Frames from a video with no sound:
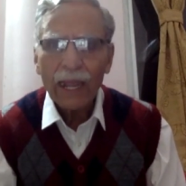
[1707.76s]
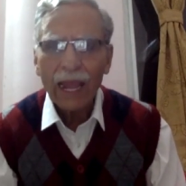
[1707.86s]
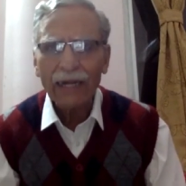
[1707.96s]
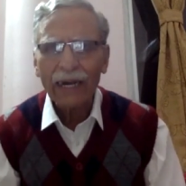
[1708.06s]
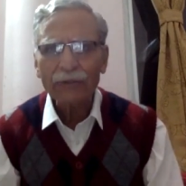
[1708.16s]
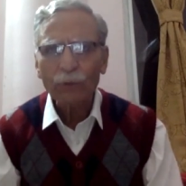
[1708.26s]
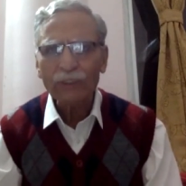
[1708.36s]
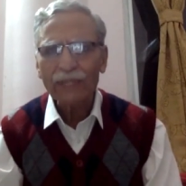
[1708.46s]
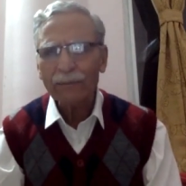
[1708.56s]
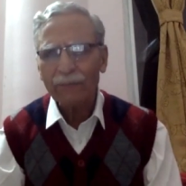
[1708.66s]
I told
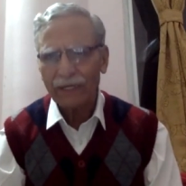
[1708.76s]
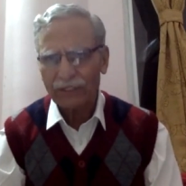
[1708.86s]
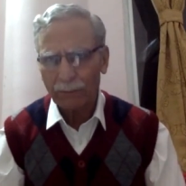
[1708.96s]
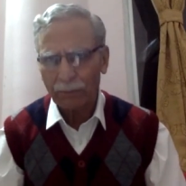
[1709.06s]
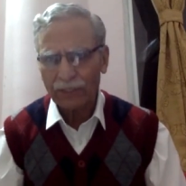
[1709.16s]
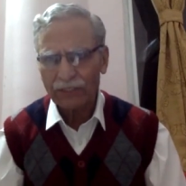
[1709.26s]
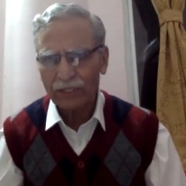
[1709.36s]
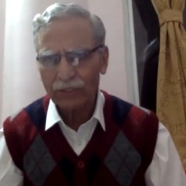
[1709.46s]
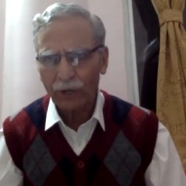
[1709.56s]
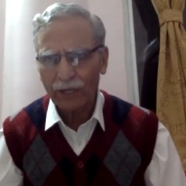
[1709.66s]
them, it's a personal
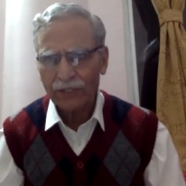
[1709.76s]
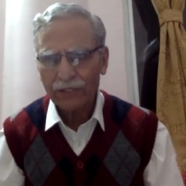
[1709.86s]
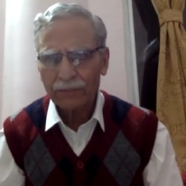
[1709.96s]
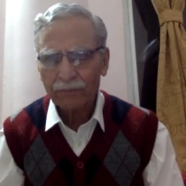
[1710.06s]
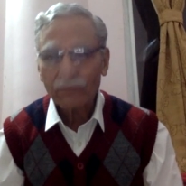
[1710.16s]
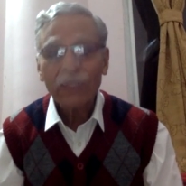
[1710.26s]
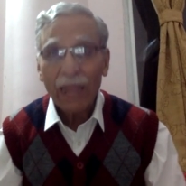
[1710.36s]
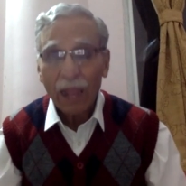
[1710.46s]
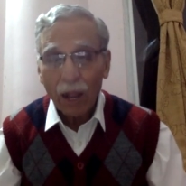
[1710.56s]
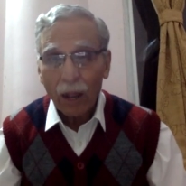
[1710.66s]
choice.
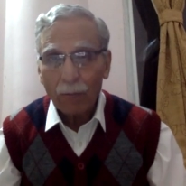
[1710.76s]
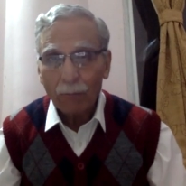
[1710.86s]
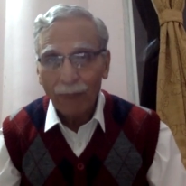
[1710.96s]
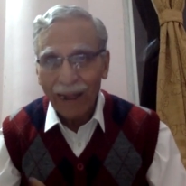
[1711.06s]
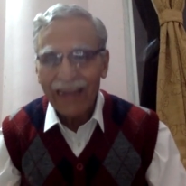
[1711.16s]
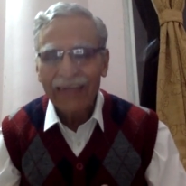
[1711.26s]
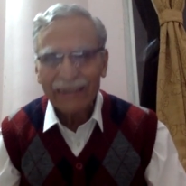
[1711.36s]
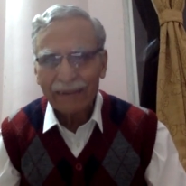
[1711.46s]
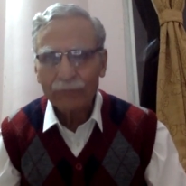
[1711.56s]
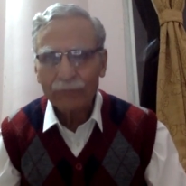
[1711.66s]
My
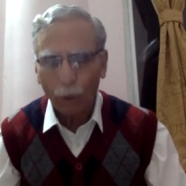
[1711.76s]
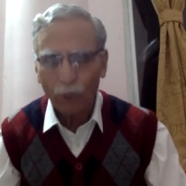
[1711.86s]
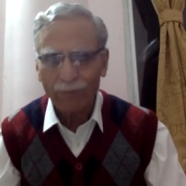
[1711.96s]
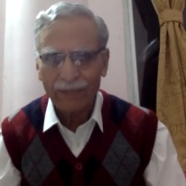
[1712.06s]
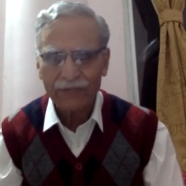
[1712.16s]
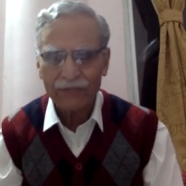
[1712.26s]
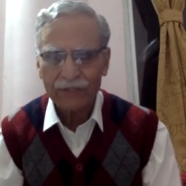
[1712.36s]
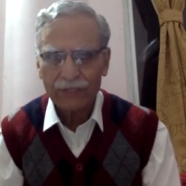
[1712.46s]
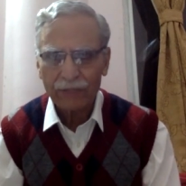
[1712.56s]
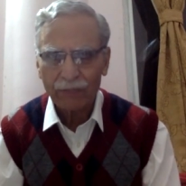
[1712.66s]
attempt always,
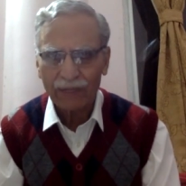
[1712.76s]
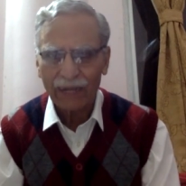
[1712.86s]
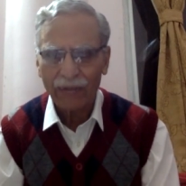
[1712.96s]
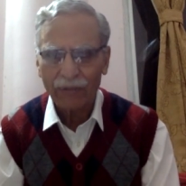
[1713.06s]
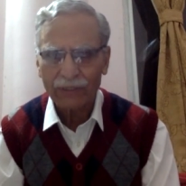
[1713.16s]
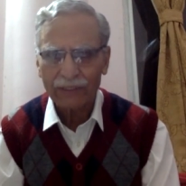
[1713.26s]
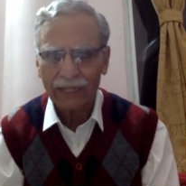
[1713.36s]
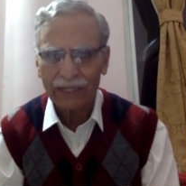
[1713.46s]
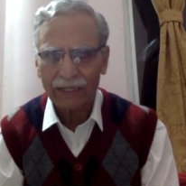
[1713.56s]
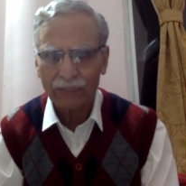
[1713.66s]
when I was in
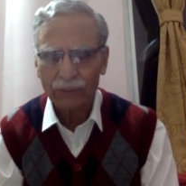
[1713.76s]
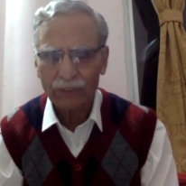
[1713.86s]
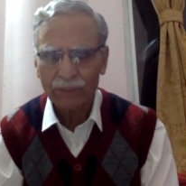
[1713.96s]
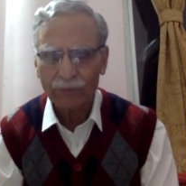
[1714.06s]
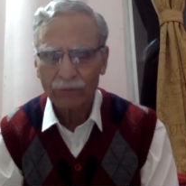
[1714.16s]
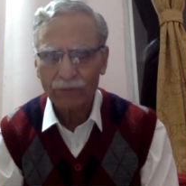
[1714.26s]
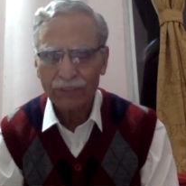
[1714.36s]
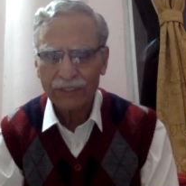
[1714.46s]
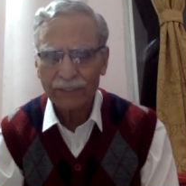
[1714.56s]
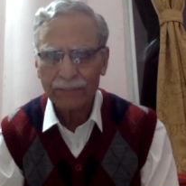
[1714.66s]
Aligarh Muslim
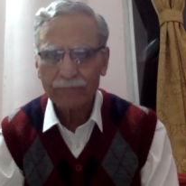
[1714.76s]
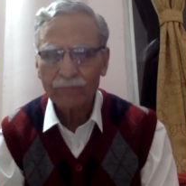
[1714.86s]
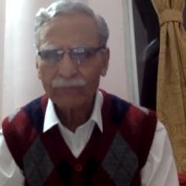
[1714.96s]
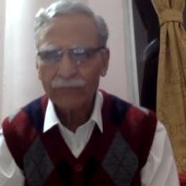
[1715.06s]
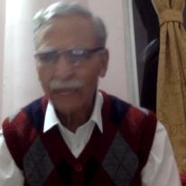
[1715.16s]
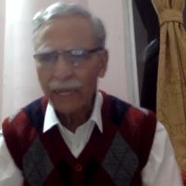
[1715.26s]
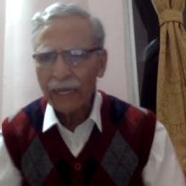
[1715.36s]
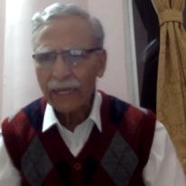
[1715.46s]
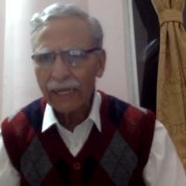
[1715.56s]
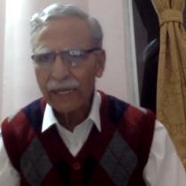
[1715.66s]
University,
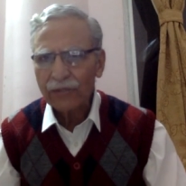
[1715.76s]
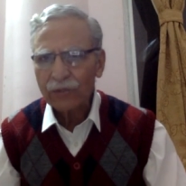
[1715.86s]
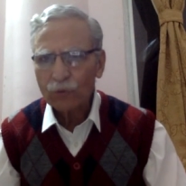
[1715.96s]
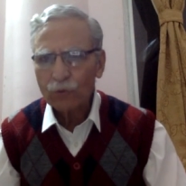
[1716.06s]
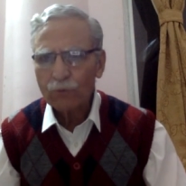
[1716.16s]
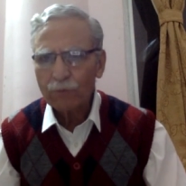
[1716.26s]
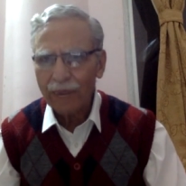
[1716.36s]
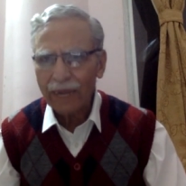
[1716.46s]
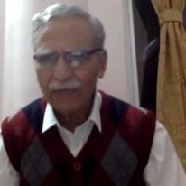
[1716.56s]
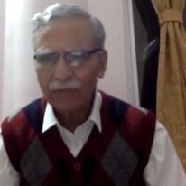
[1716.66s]
is to
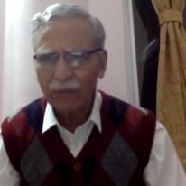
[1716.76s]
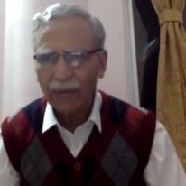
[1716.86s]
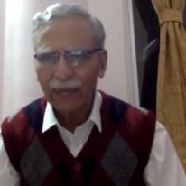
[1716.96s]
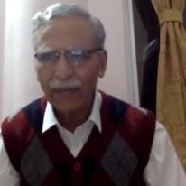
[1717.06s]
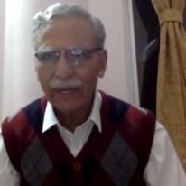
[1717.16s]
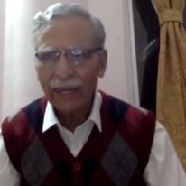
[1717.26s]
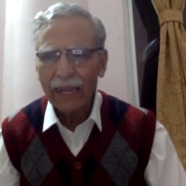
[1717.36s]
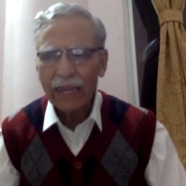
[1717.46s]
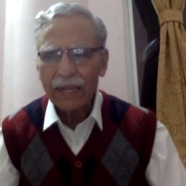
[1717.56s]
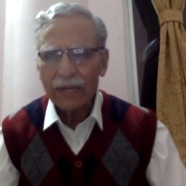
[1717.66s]
make my
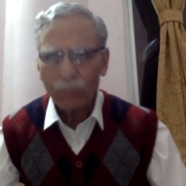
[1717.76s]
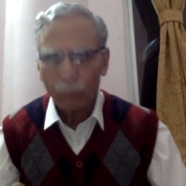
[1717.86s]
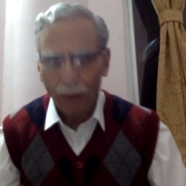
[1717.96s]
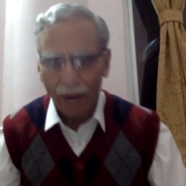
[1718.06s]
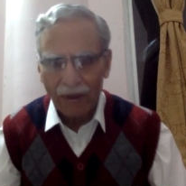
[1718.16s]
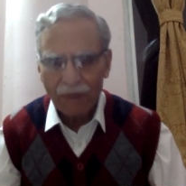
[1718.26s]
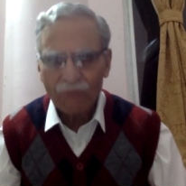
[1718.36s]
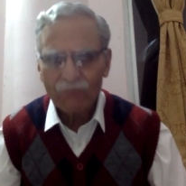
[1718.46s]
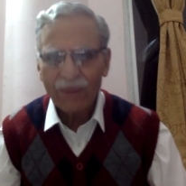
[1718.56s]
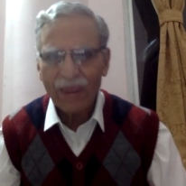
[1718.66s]

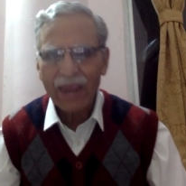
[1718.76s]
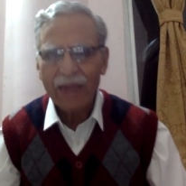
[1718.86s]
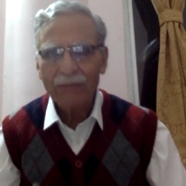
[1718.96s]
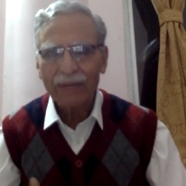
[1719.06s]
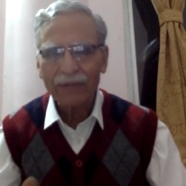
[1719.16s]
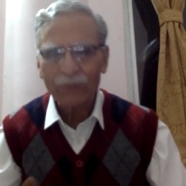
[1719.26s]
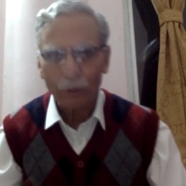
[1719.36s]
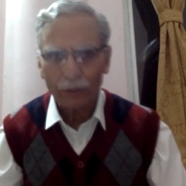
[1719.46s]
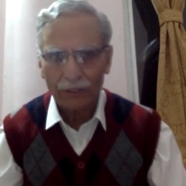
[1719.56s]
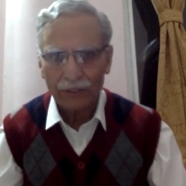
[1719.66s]
wife and my
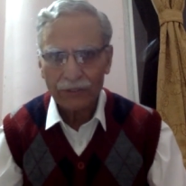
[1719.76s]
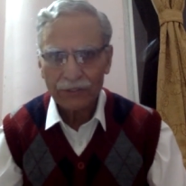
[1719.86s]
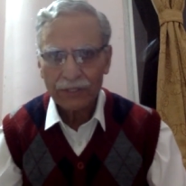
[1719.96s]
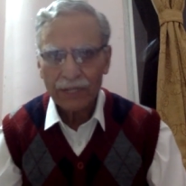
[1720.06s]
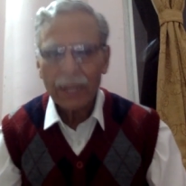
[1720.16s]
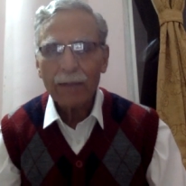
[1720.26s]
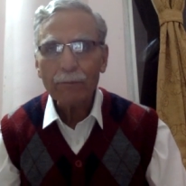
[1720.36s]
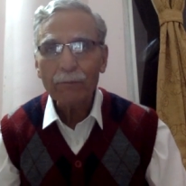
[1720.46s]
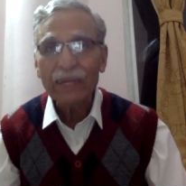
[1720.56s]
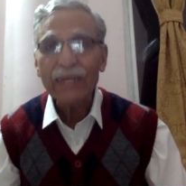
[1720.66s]
daughters
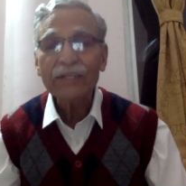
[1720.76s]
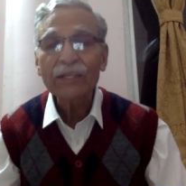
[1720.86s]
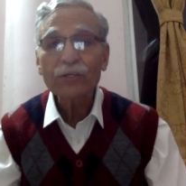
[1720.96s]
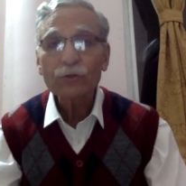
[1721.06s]
meet the